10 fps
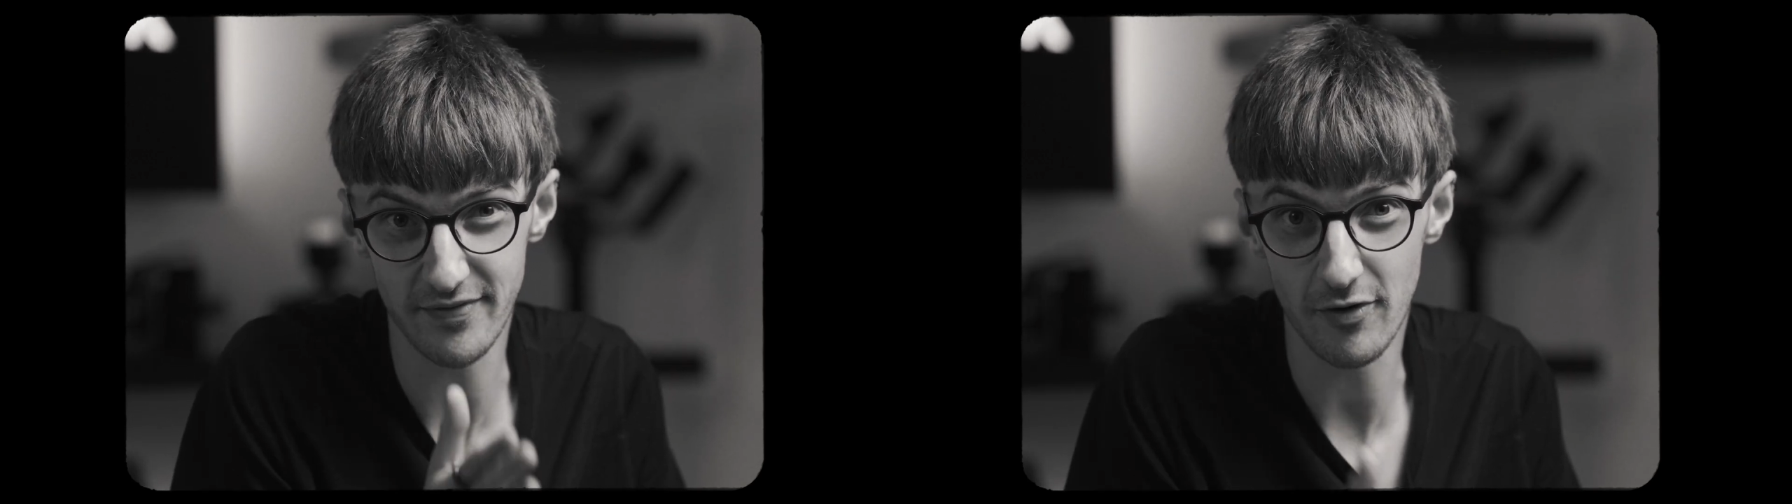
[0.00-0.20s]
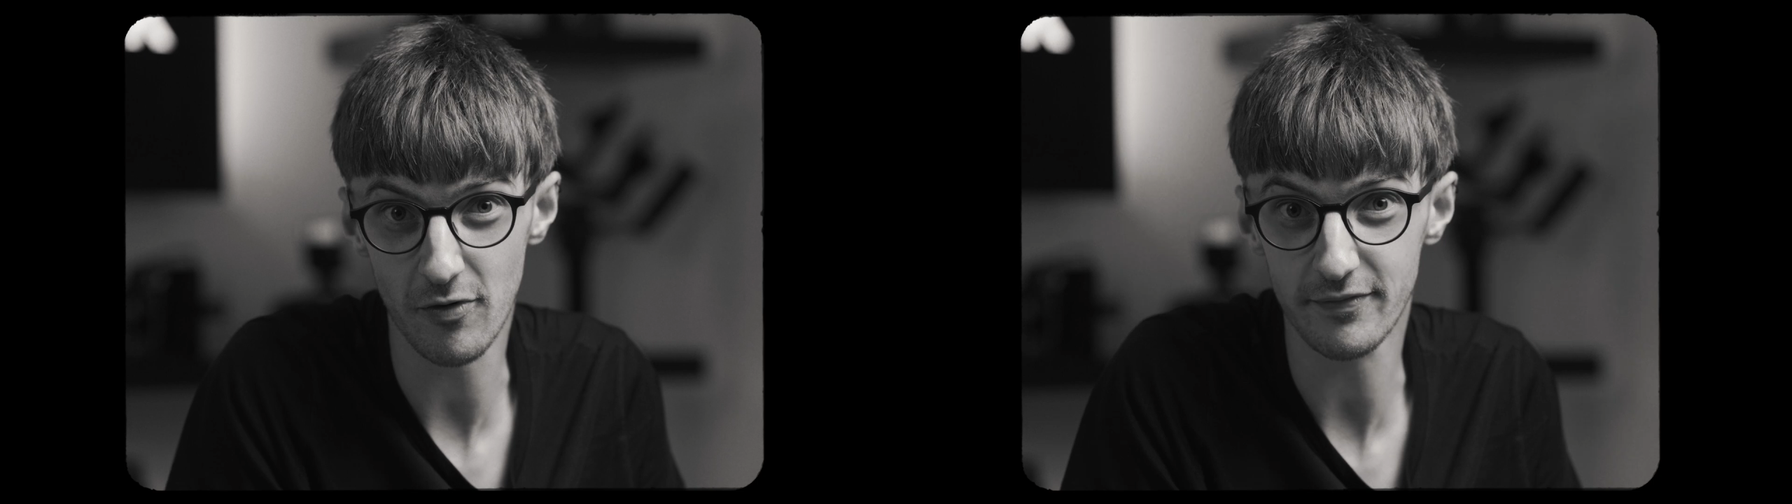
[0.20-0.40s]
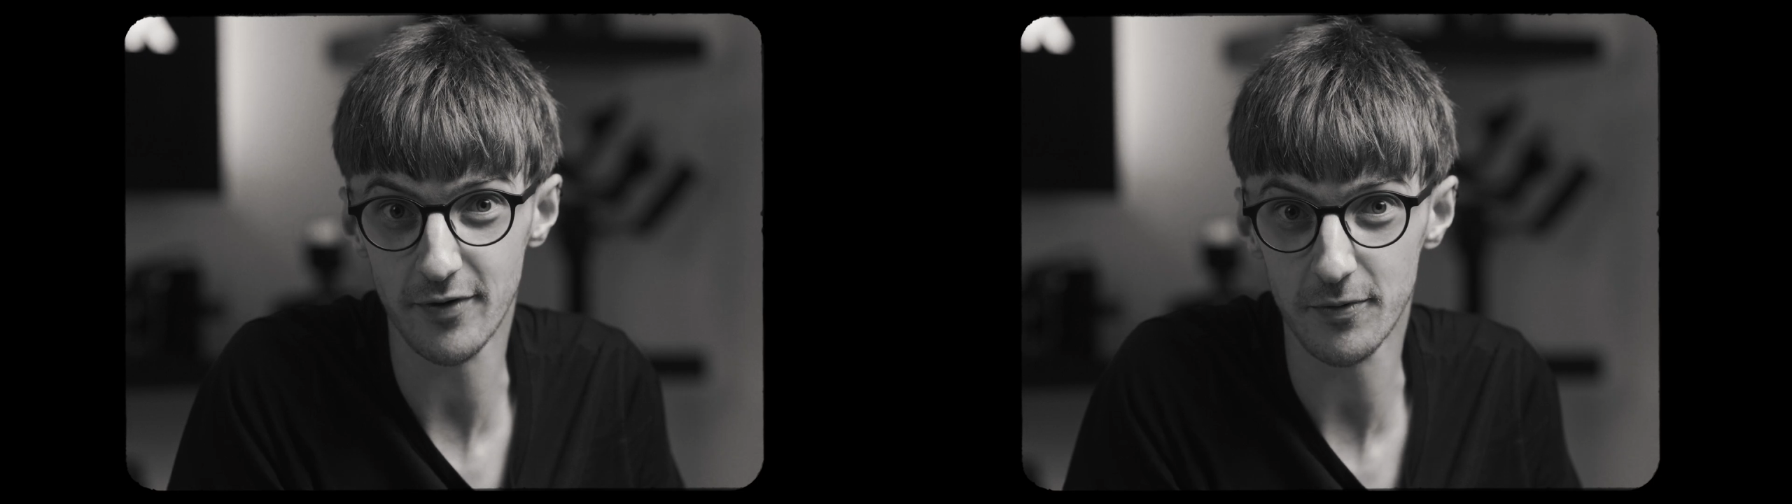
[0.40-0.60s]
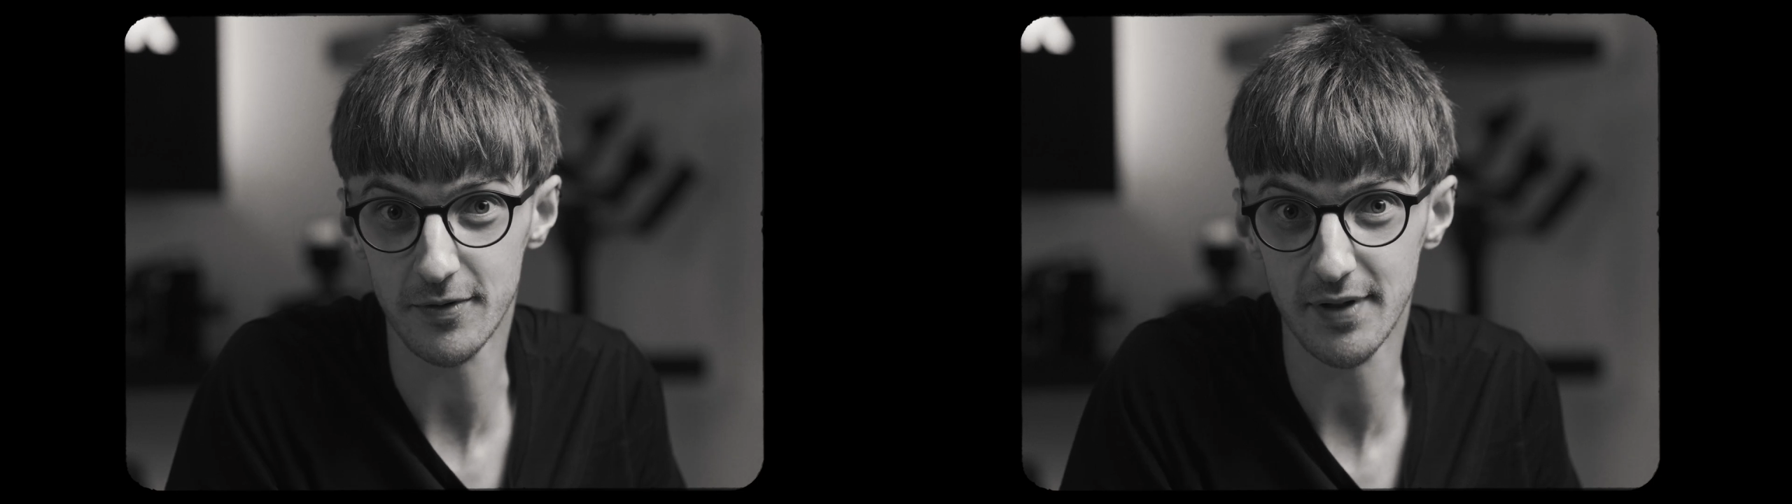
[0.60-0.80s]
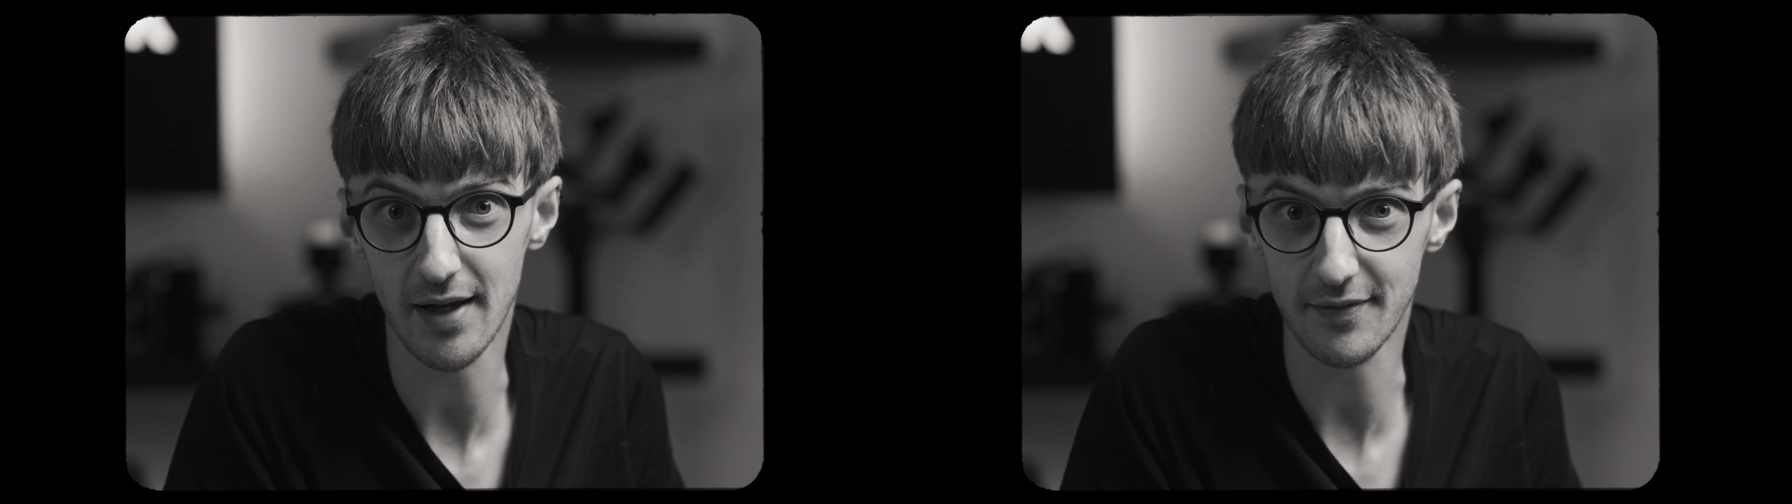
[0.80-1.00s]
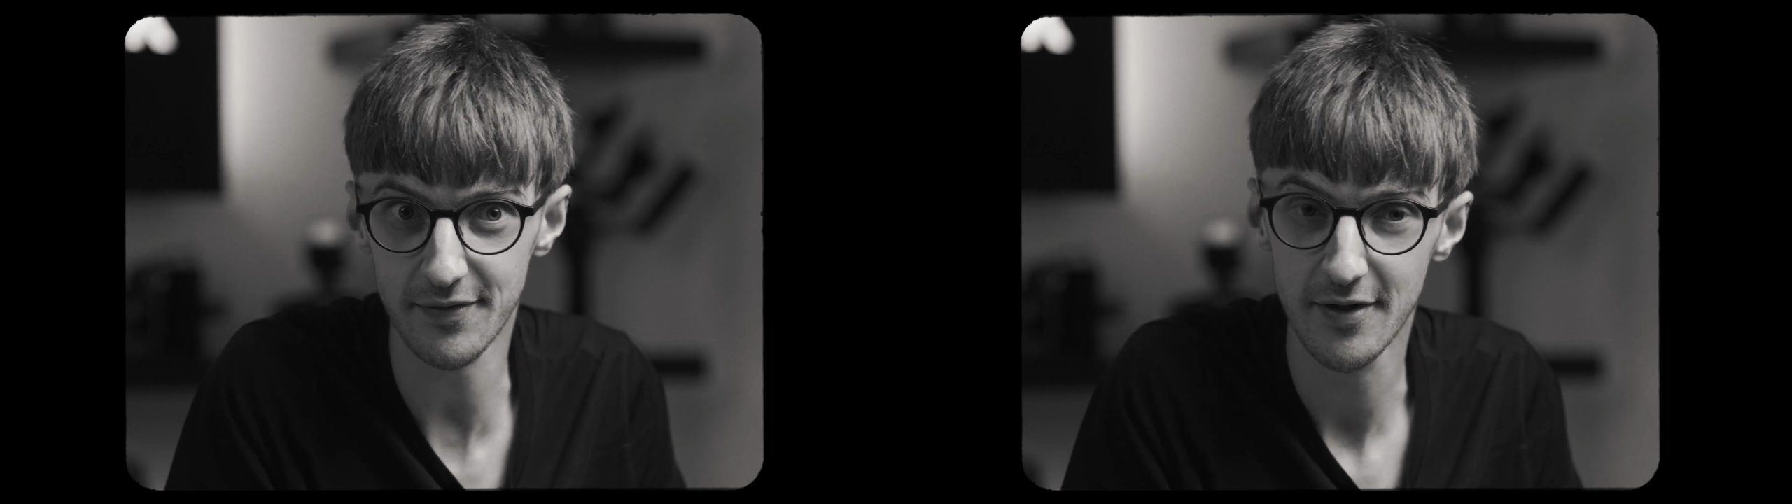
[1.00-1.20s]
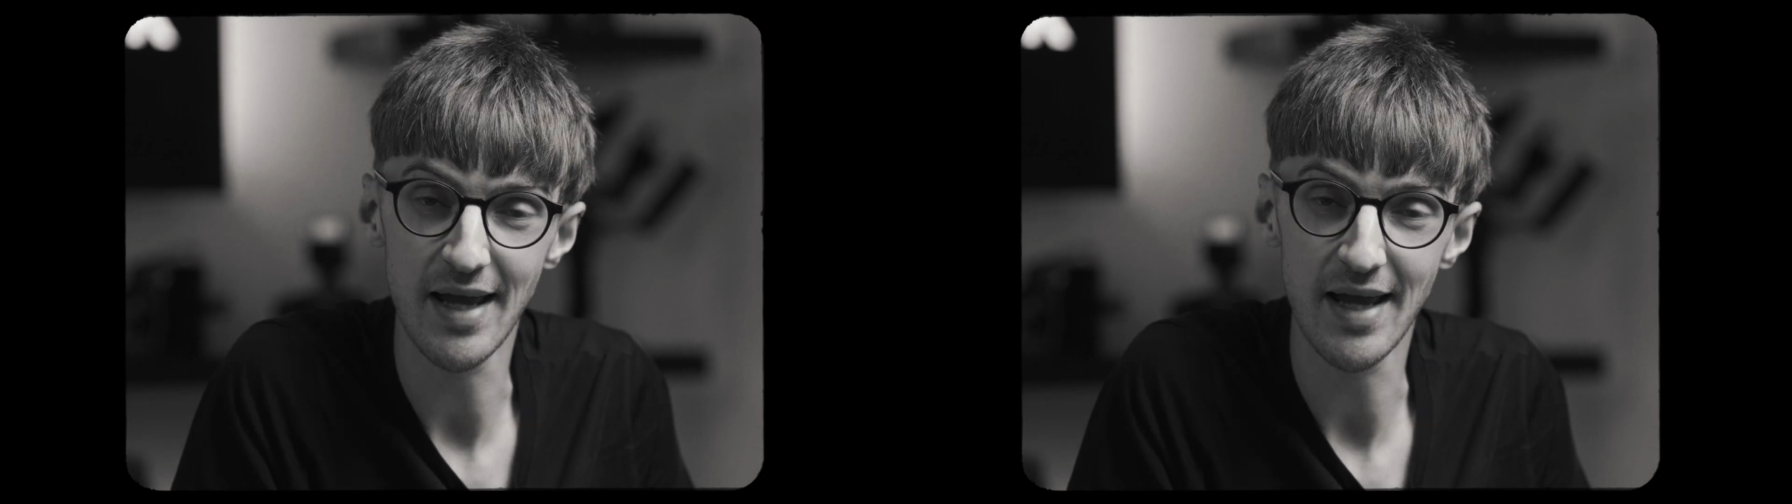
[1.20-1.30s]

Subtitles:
of our own focal length.